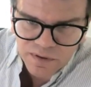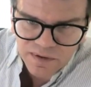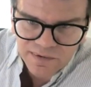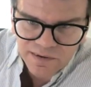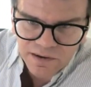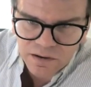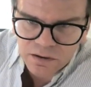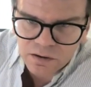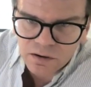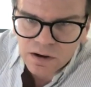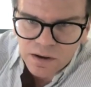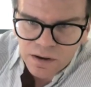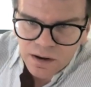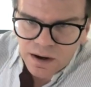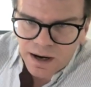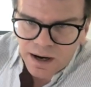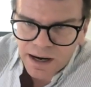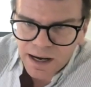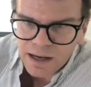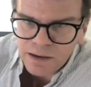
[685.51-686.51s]
So
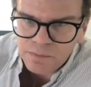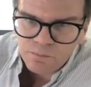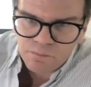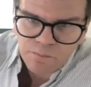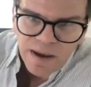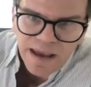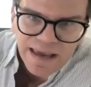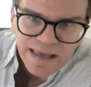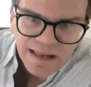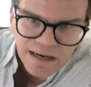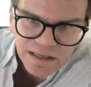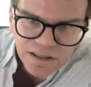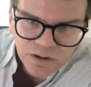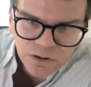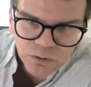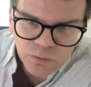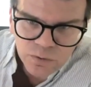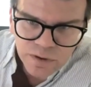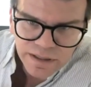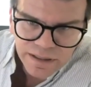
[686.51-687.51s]
I'm mainly
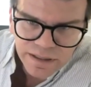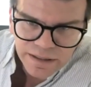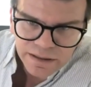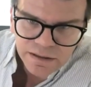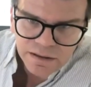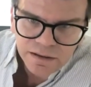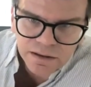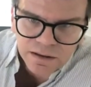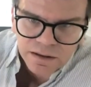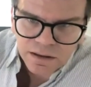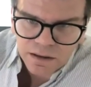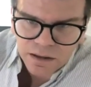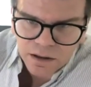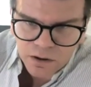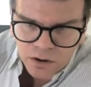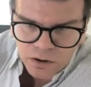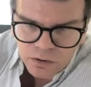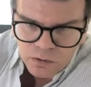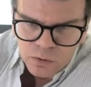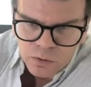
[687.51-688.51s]
doing
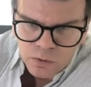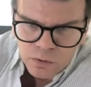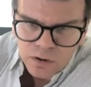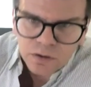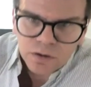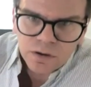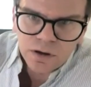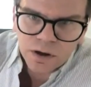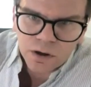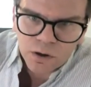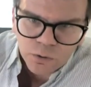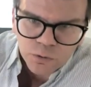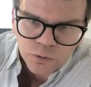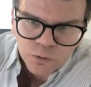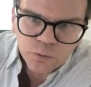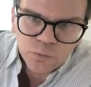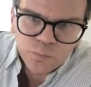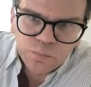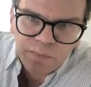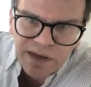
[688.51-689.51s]
low to
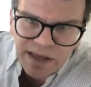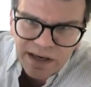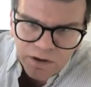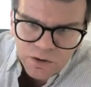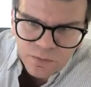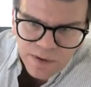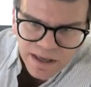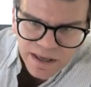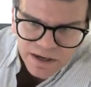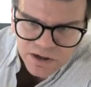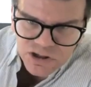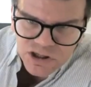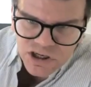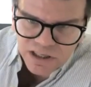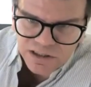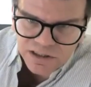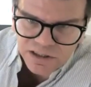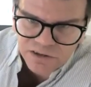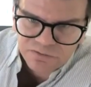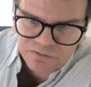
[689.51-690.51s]
medium
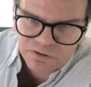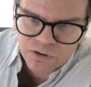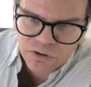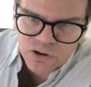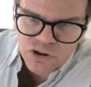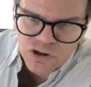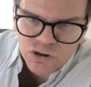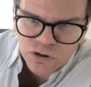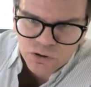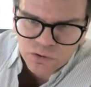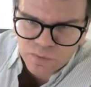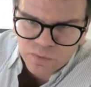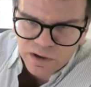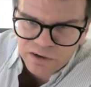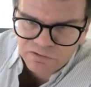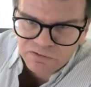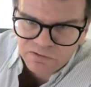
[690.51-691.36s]
energetic focus shockwave,